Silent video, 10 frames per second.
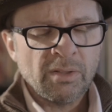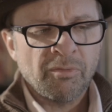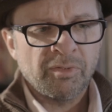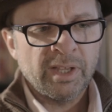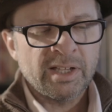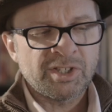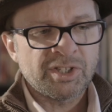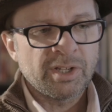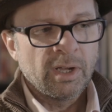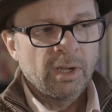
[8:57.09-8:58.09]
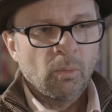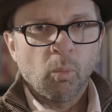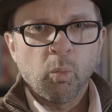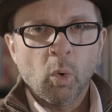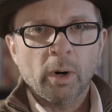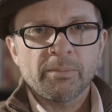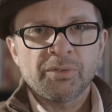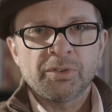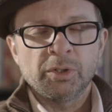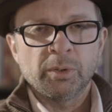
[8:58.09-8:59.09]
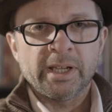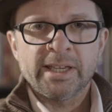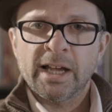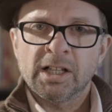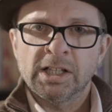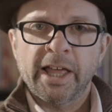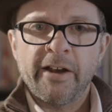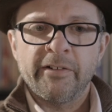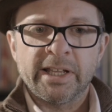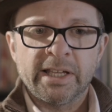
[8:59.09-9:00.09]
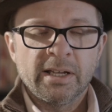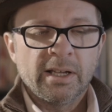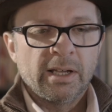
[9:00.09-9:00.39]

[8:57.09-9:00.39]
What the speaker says: this warmth to it, yet clarity.